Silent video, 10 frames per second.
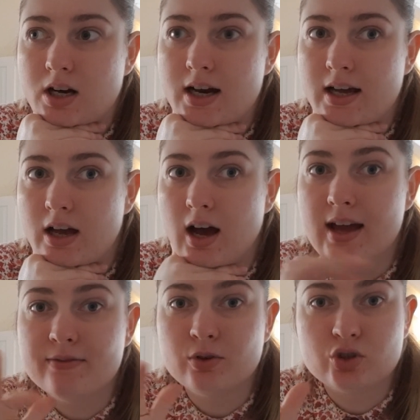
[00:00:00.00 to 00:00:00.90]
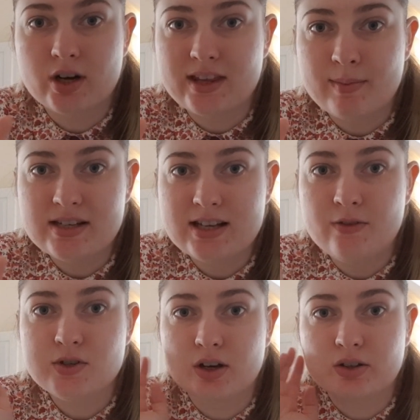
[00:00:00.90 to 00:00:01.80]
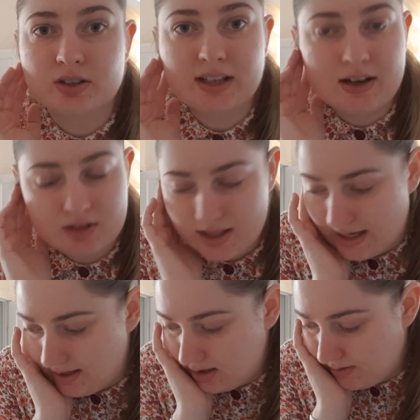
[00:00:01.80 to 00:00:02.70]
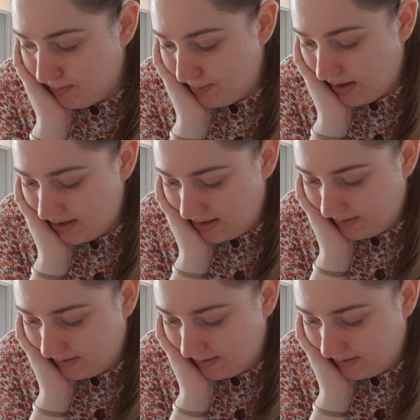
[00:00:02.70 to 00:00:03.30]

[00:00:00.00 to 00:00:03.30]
I have not tried that myself, so I couldn't guarantee it. But